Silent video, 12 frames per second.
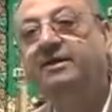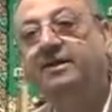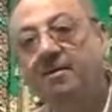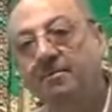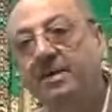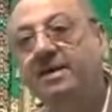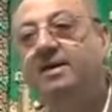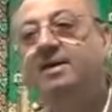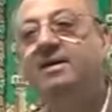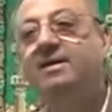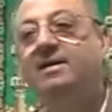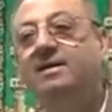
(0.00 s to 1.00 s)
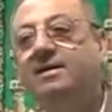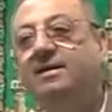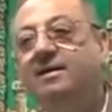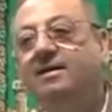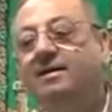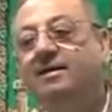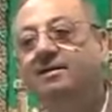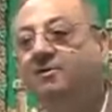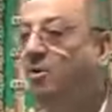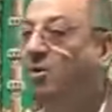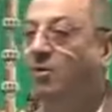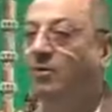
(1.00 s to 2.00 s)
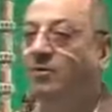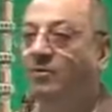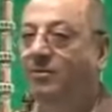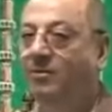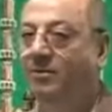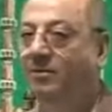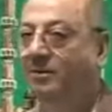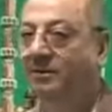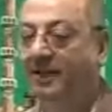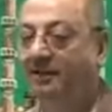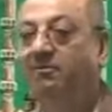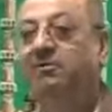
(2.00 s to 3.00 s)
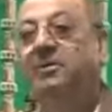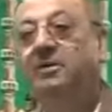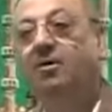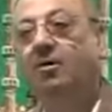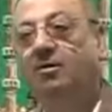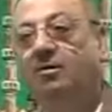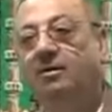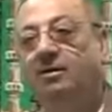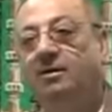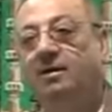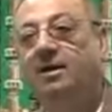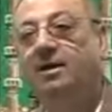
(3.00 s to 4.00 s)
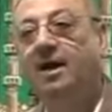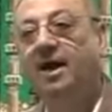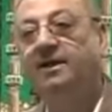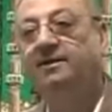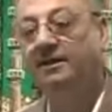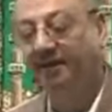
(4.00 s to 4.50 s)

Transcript: damin. No, that will be wrong. Either